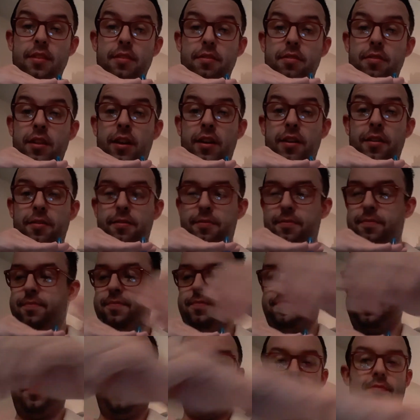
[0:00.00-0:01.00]
Now,
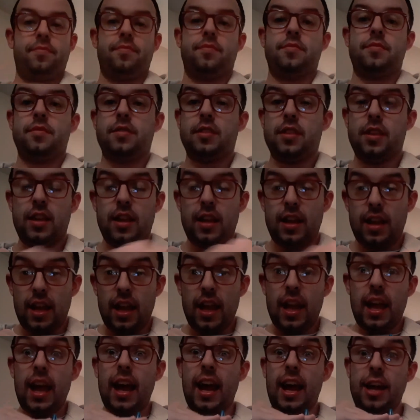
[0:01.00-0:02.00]

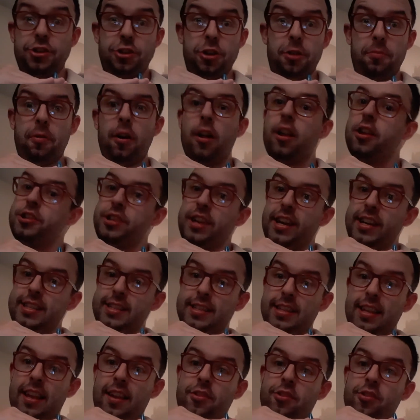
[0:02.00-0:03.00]
I do apologise,
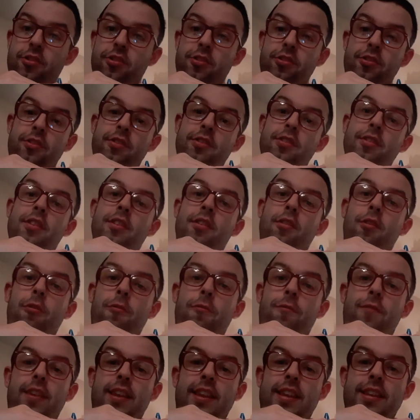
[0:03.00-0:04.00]

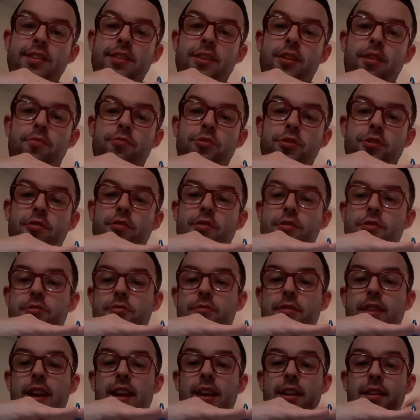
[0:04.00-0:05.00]
hopefully this comes across
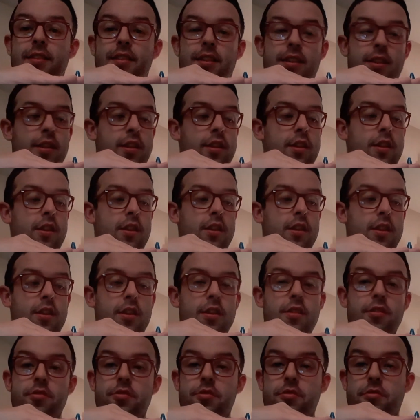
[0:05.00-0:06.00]
okay.
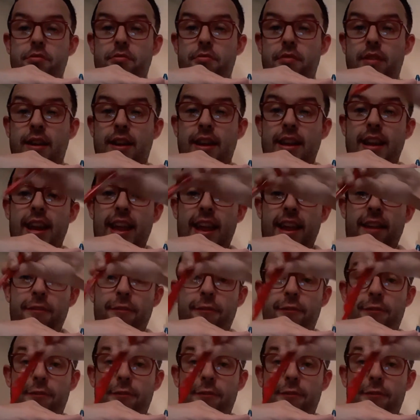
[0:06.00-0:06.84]
So a cliff